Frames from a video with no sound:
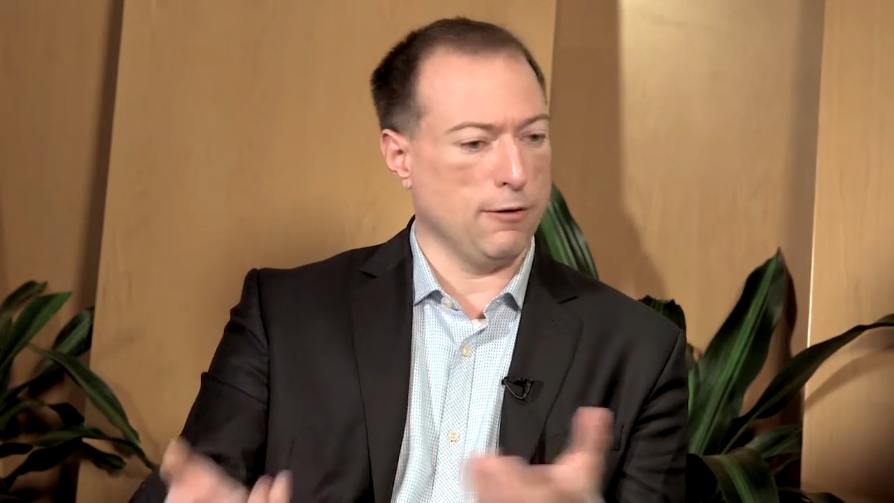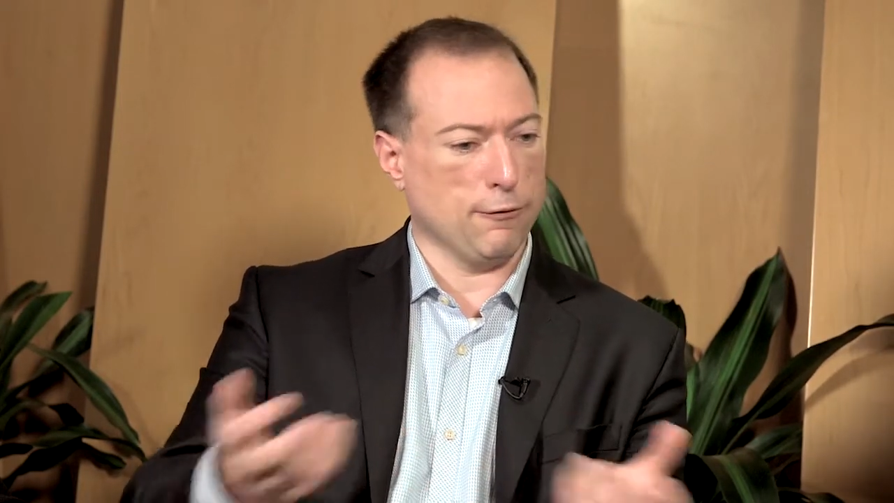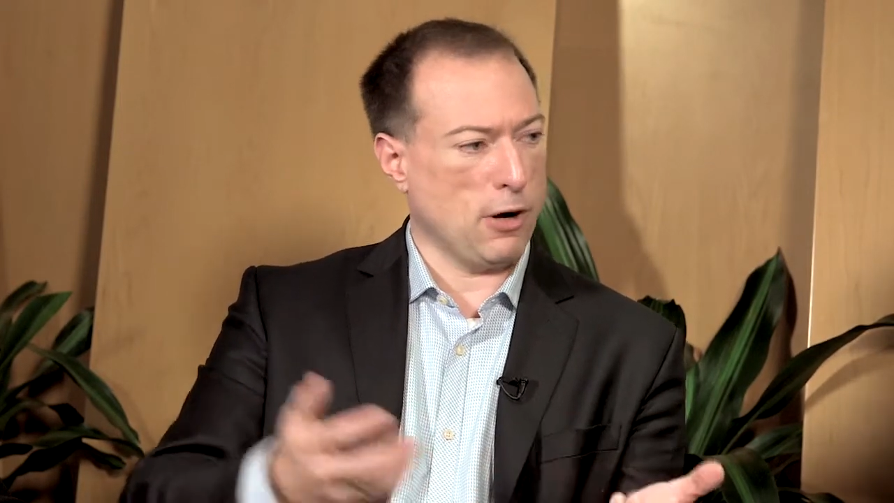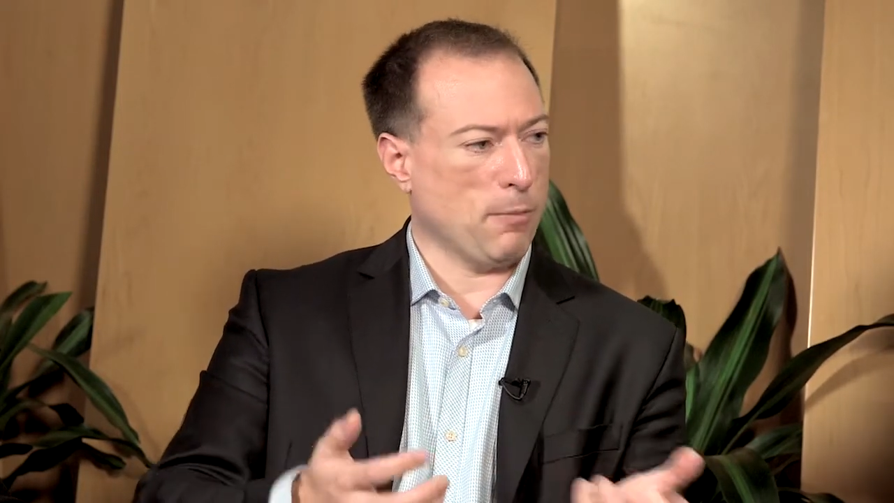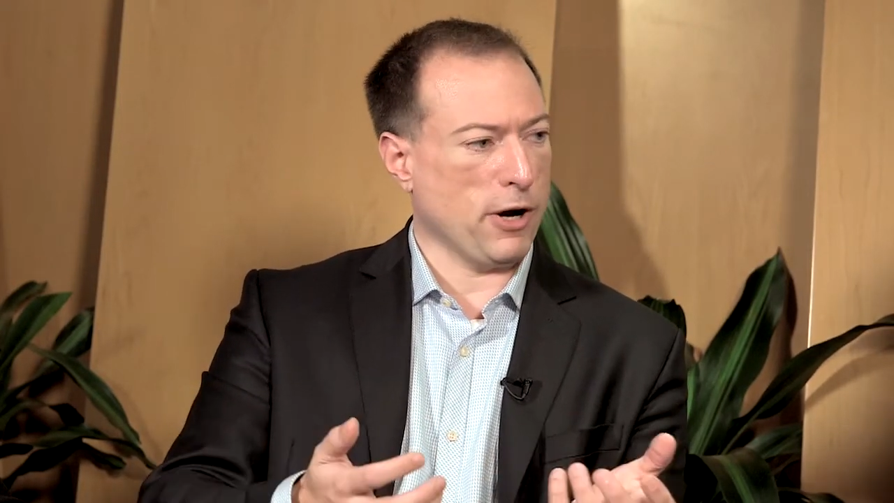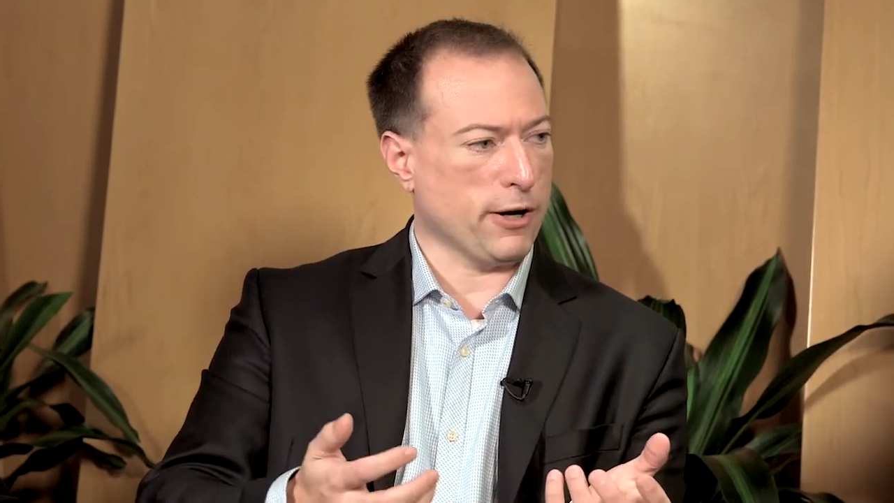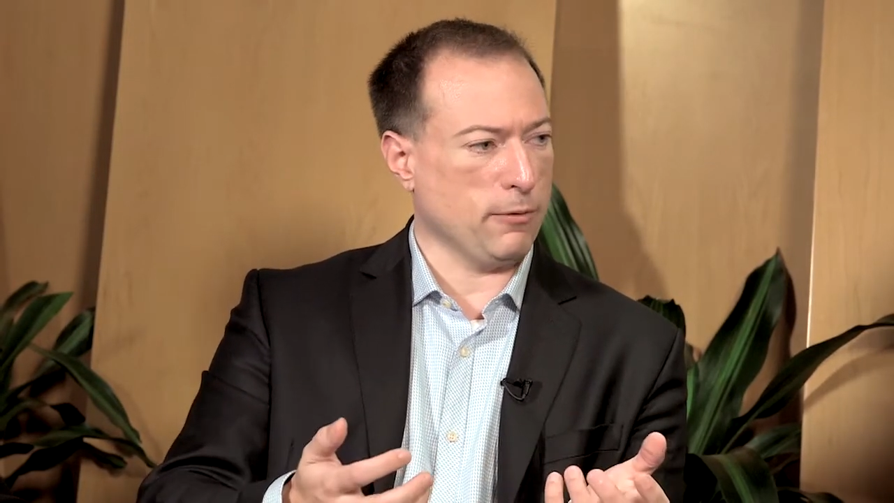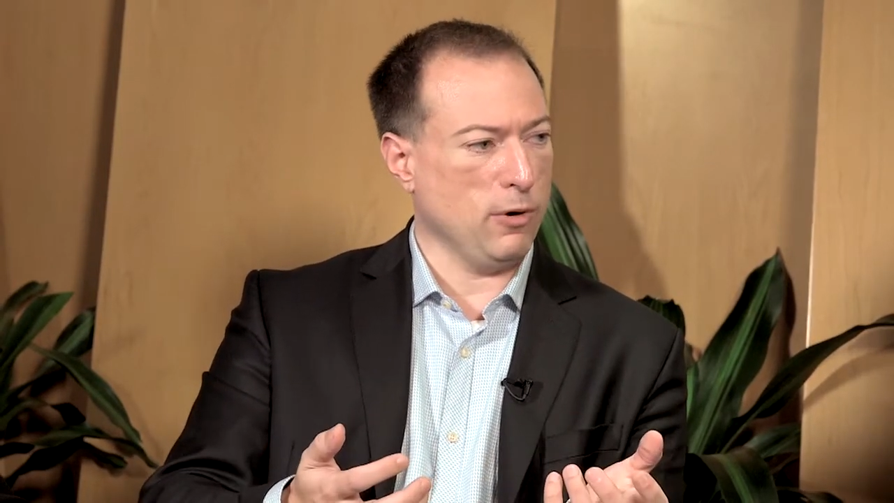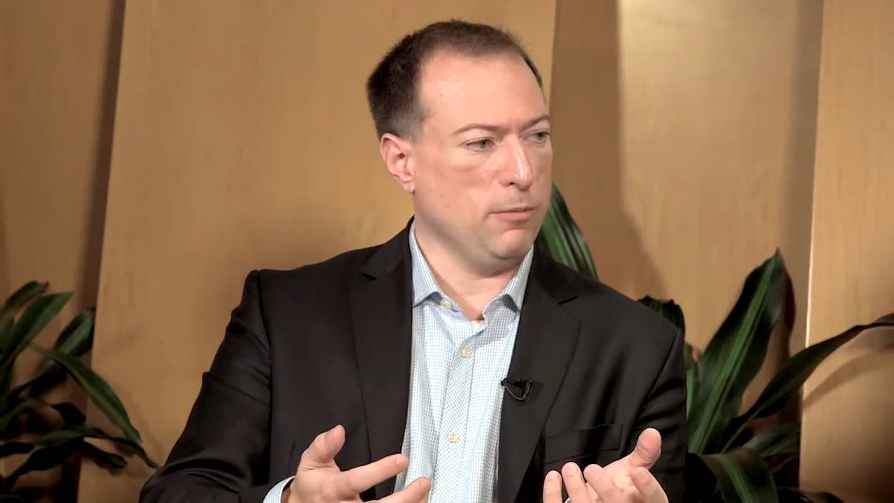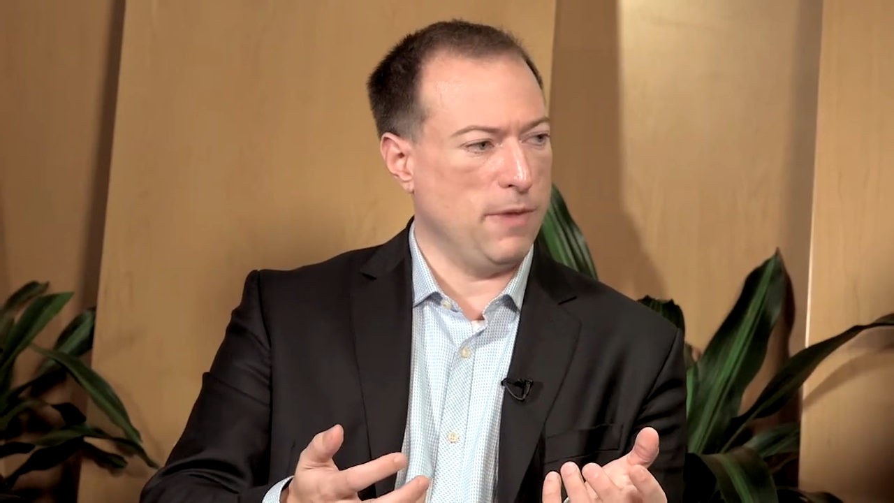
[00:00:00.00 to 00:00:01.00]
overall product
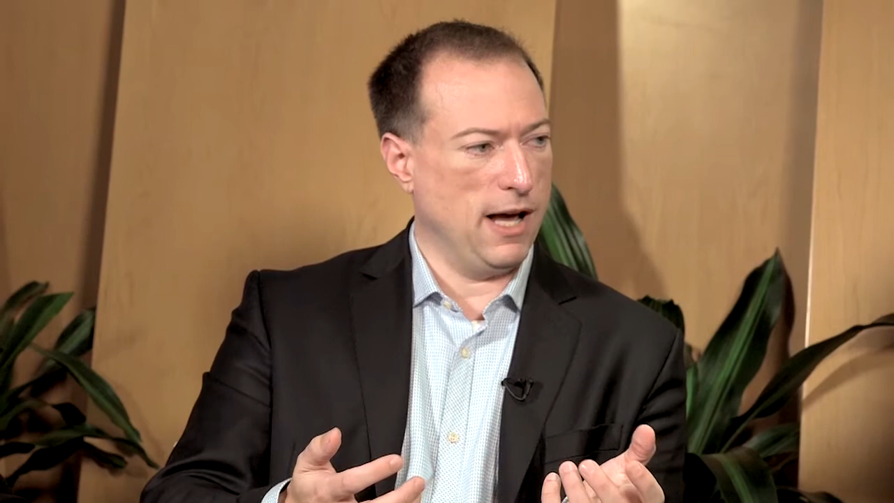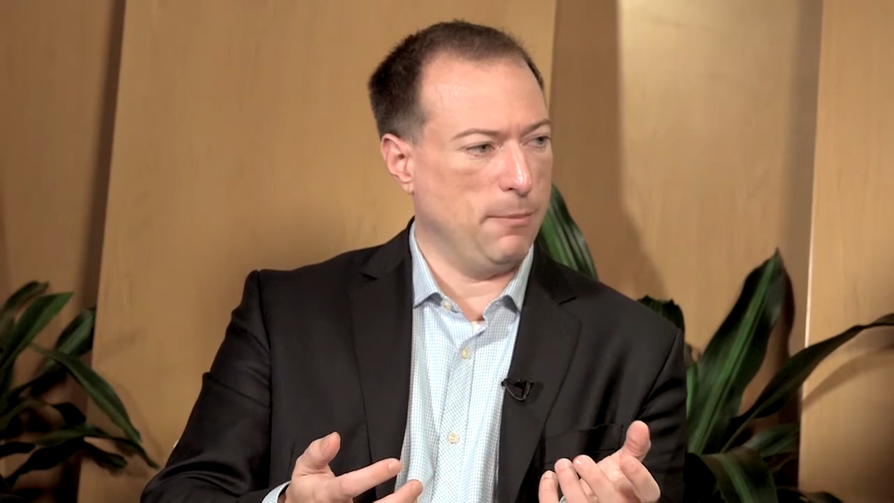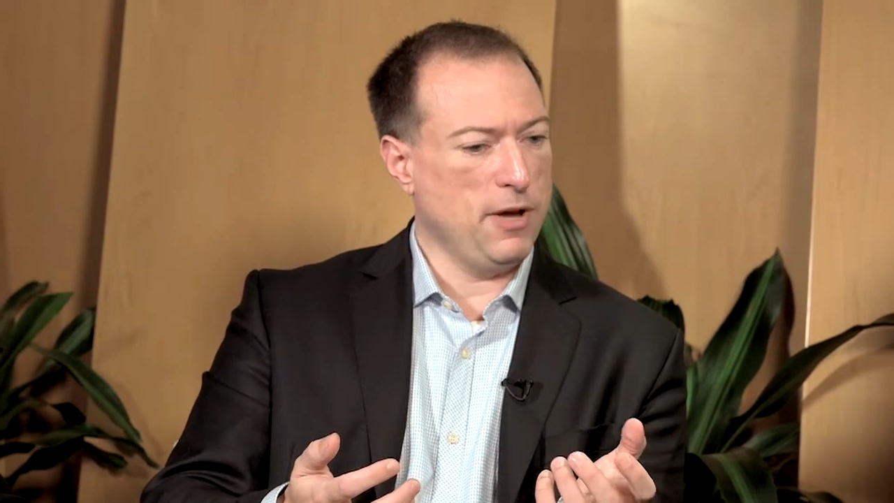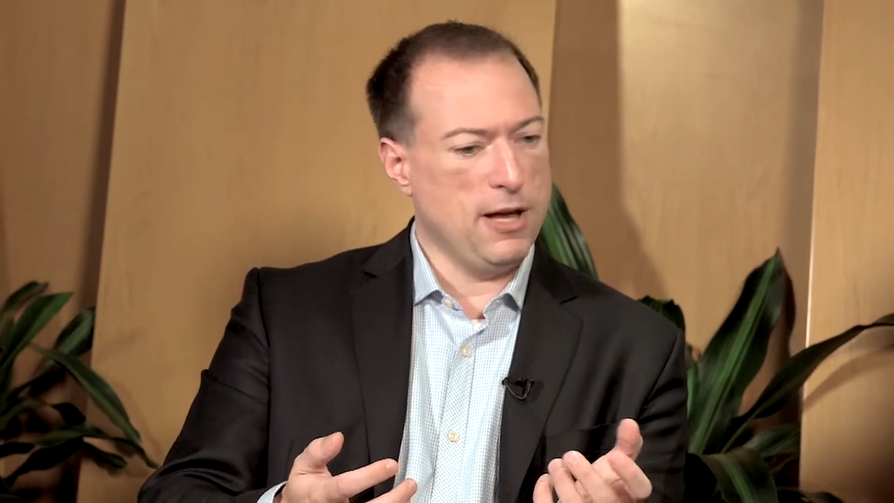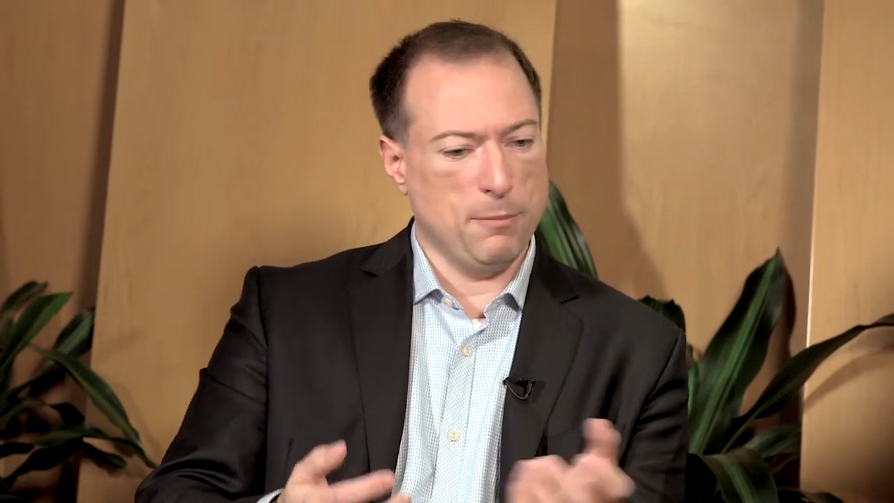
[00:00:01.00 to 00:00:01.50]
roadmap